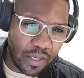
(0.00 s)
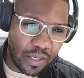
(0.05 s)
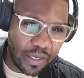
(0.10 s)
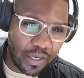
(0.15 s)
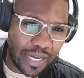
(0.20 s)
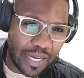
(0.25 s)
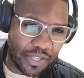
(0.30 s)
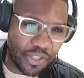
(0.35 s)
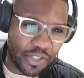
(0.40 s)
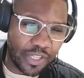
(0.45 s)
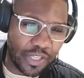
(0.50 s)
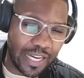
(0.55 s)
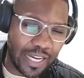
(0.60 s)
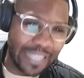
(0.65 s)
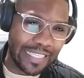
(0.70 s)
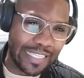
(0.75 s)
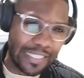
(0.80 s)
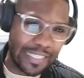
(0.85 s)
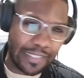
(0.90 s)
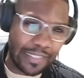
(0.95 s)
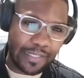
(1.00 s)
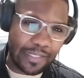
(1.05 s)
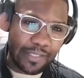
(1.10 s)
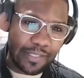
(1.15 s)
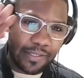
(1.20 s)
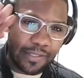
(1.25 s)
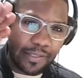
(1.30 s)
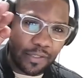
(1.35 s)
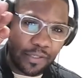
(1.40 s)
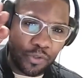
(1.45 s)
Najina is
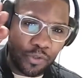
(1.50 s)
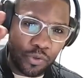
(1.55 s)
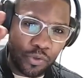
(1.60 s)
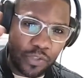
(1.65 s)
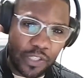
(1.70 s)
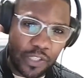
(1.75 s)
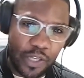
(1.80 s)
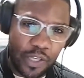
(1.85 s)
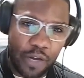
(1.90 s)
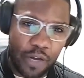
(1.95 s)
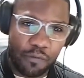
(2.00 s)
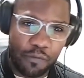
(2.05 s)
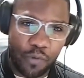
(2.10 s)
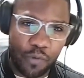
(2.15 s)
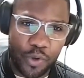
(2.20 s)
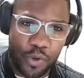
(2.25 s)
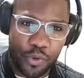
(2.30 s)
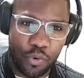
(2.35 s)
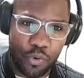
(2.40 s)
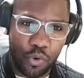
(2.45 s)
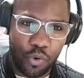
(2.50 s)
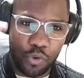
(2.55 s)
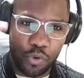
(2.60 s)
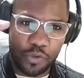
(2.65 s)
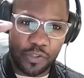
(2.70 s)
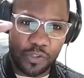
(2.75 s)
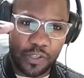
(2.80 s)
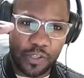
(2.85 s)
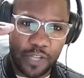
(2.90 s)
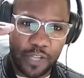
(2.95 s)
this, you see everywhere you go,
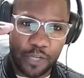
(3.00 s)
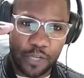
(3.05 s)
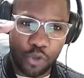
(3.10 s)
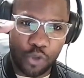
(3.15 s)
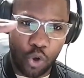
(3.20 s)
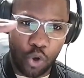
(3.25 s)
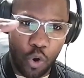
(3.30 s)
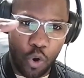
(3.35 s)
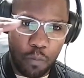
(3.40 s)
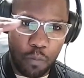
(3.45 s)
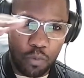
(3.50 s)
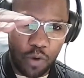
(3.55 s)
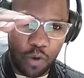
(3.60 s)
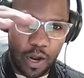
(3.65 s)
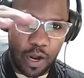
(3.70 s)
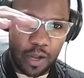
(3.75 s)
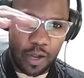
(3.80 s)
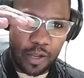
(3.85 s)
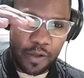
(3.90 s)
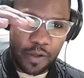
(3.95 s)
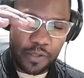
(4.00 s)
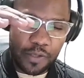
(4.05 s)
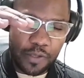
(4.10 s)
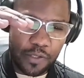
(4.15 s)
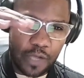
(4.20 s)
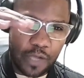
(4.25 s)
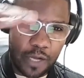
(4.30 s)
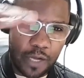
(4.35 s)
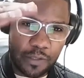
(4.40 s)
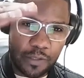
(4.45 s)
you see that cobra
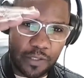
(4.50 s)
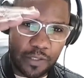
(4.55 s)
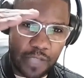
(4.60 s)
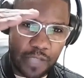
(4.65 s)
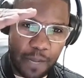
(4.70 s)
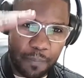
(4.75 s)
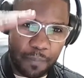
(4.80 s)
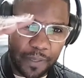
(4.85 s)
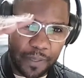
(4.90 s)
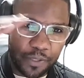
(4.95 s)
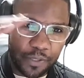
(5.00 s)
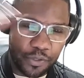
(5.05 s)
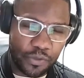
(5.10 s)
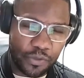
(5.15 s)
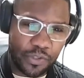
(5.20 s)
uh, serpent.